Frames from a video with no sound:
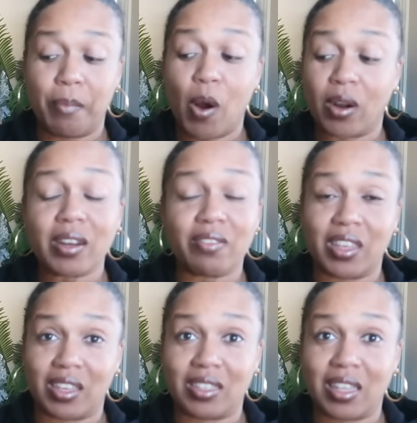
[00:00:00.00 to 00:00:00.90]
part of
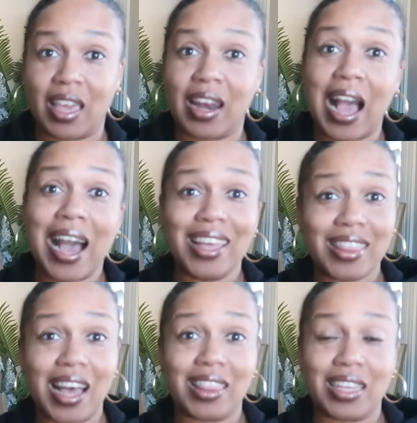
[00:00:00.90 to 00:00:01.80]
this, and I
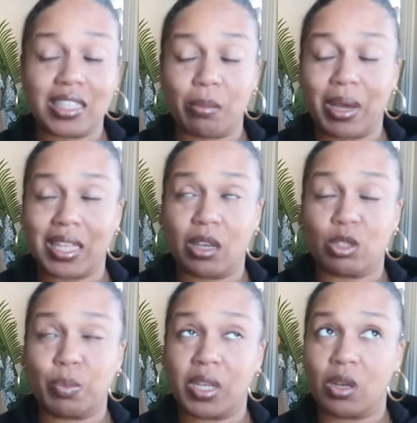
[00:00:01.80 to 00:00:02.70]
thought that somebody
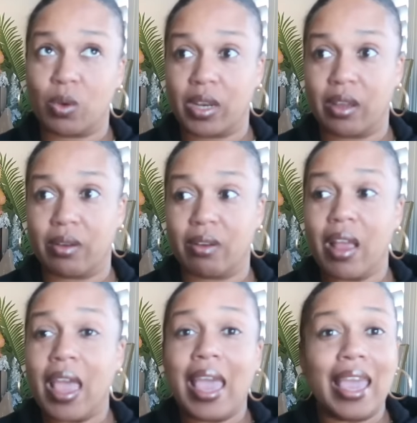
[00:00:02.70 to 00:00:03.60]
else put it on there
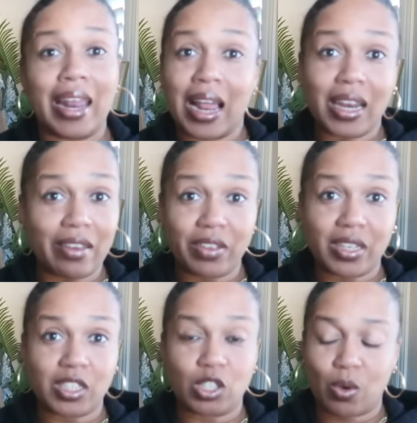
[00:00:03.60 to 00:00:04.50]
and I left it
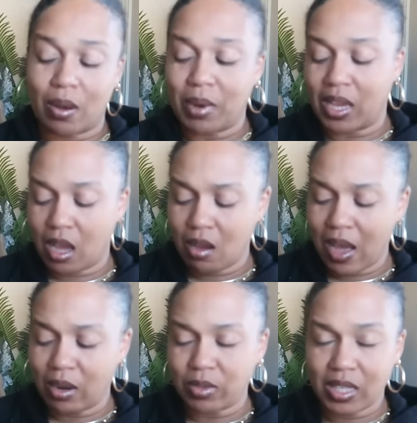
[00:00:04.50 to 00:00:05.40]
in the store. I'm like, oh,
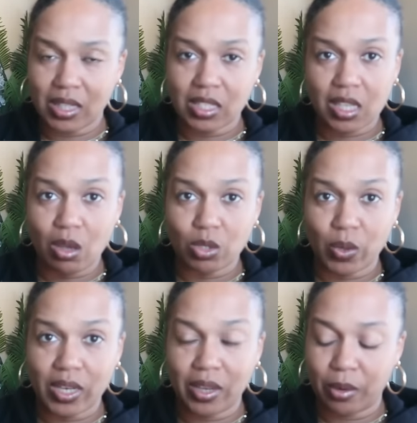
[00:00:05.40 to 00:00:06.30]
I don't think this goes
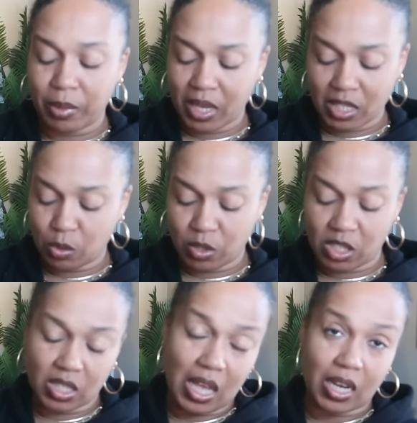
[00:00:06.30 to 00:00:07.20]
on here, because it was
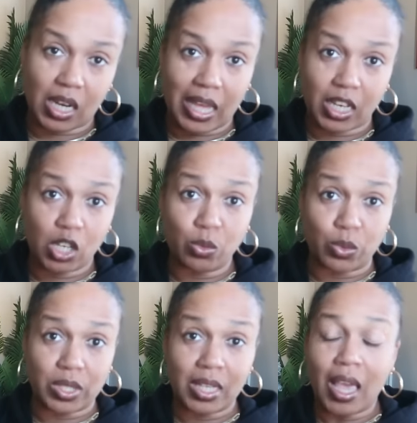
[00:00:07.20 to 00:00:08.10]
just kind of like
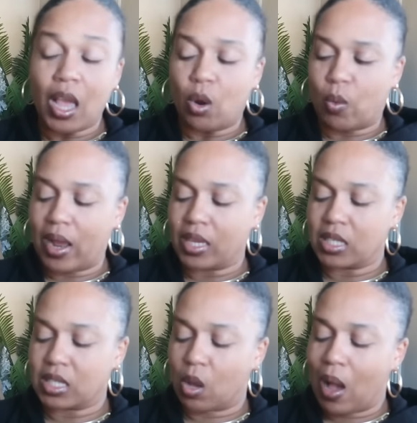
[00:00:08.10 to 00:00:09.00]
loose,
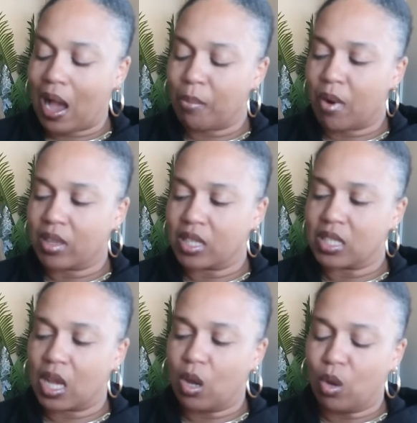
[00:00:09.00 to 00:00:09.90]
right? So I brought
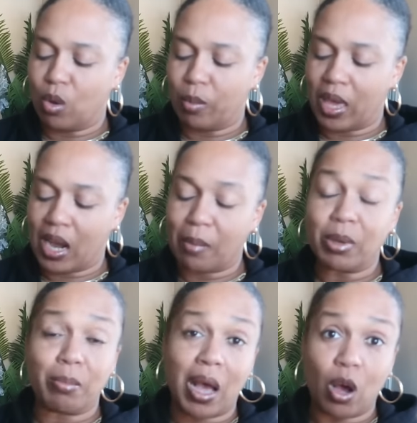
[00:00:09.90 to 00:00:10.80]
this home and I
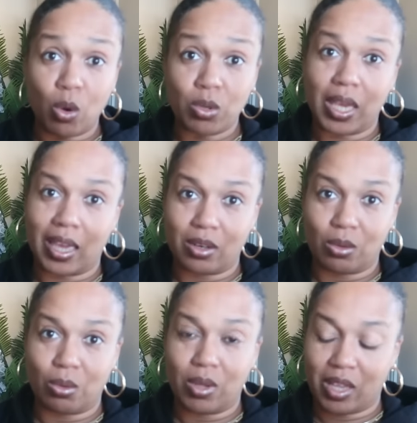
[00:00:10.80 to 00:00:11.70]
put my own
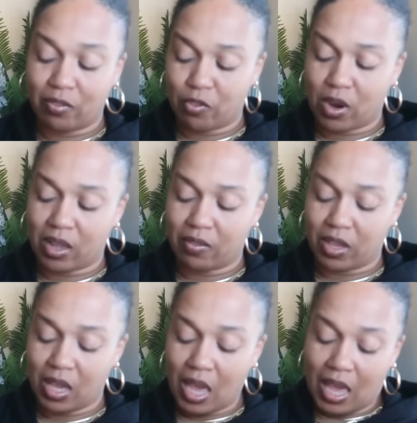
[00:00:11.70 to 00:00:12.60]
candle in front of
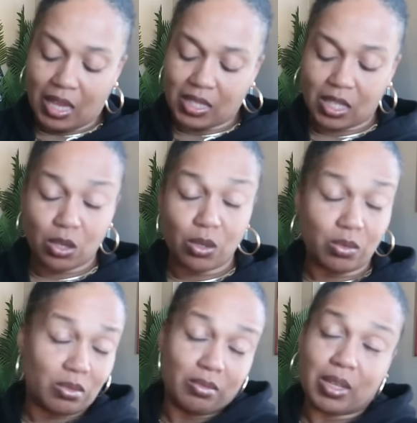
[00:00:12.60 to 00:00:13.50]
it.
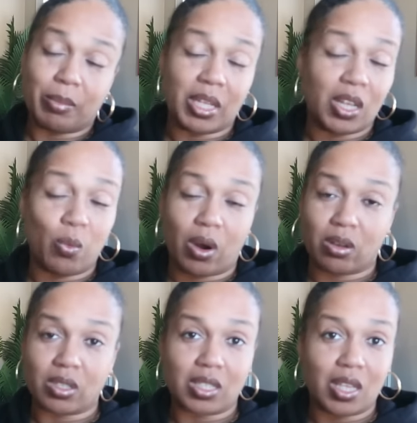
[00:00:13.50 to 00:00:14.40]
Still, I mean, it
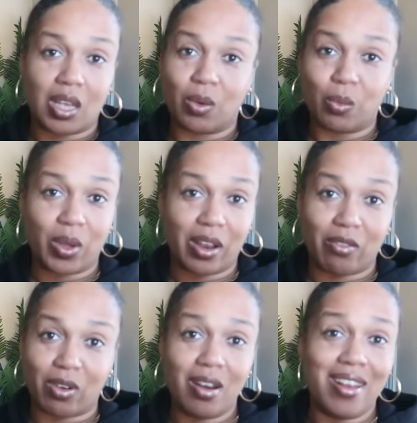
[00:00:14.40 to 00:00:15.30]
works,
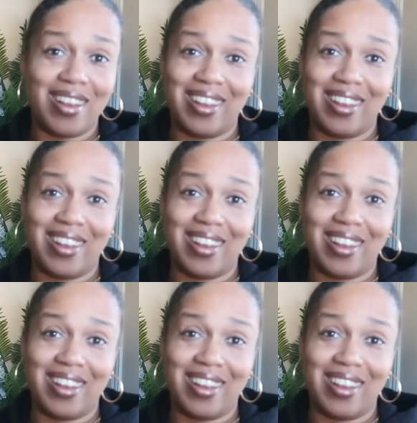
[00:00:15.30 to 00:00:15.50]
whatever.